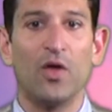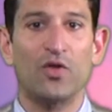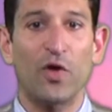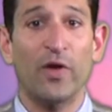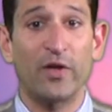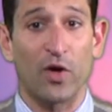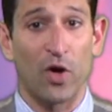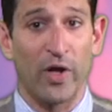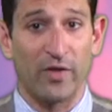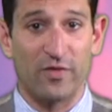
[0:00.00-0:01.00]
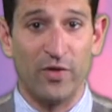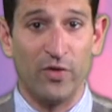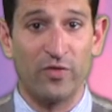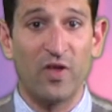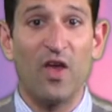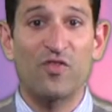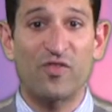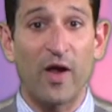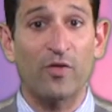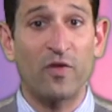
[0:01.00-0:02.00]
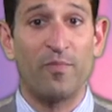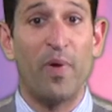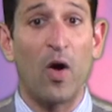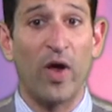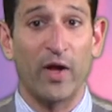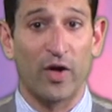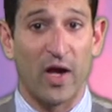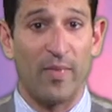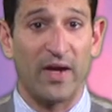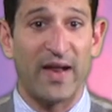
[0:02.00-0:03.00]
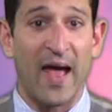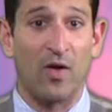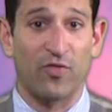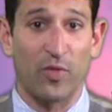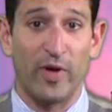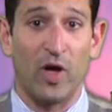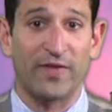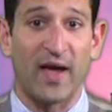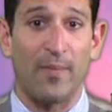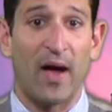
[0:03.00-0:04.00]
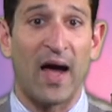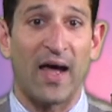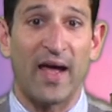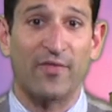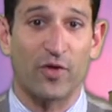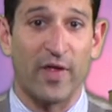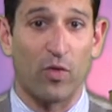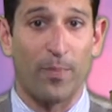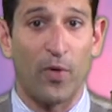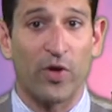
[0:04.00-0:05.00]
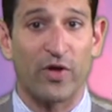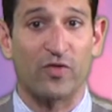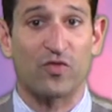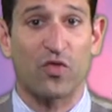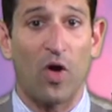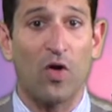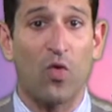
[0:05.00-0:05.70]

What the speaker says: Turning to earnings news, shares of Boeing are coming down from an all-time high after they reported a strong